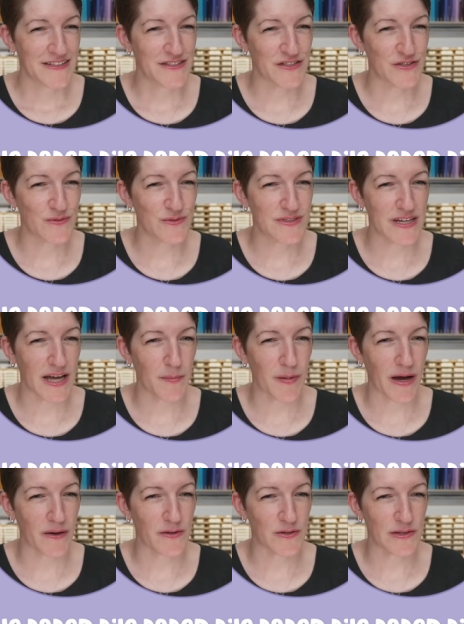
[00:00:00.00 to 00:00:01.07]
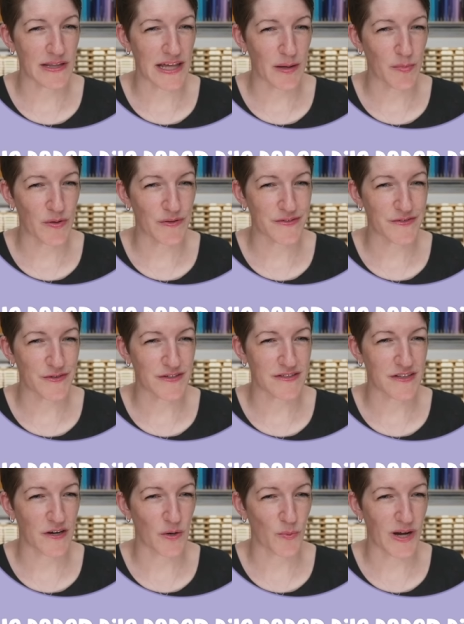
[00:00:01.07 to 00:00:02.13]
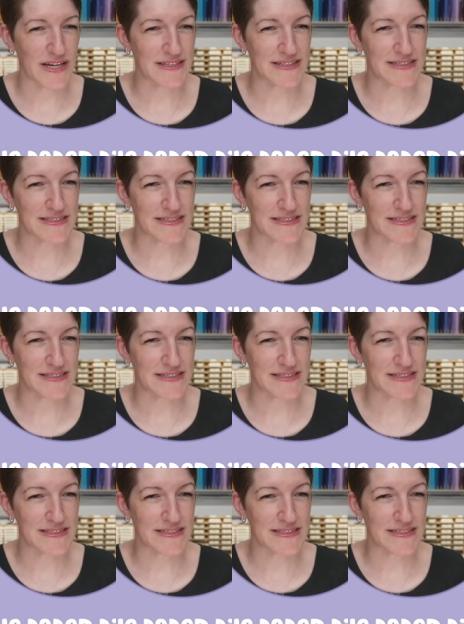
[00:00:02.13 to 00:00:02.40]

Do you type out your labels or is there a way